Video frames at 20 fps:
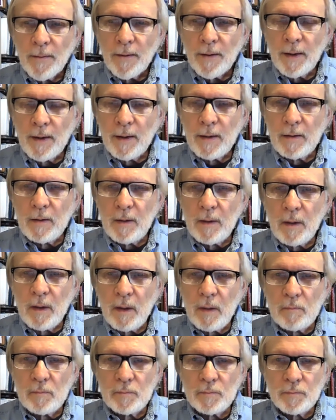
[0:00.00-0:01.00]
And
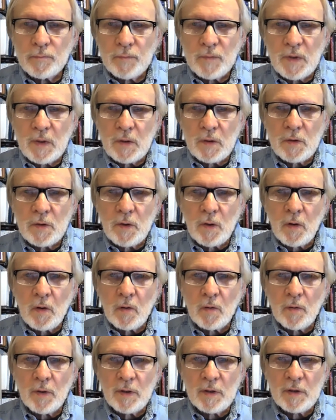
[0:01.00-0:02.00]
um,
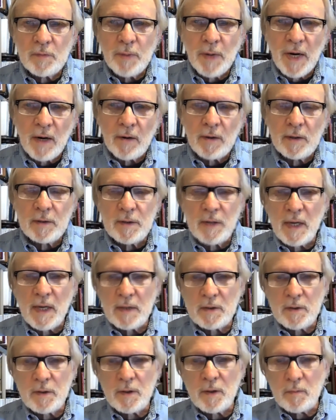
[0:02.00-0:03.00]
so his parents
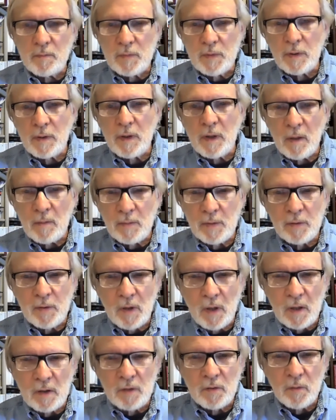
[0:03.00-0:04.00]
asked him to come and
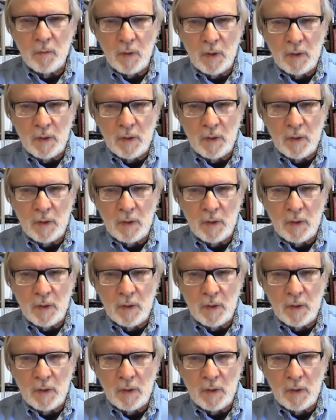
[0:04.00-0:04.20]
talk to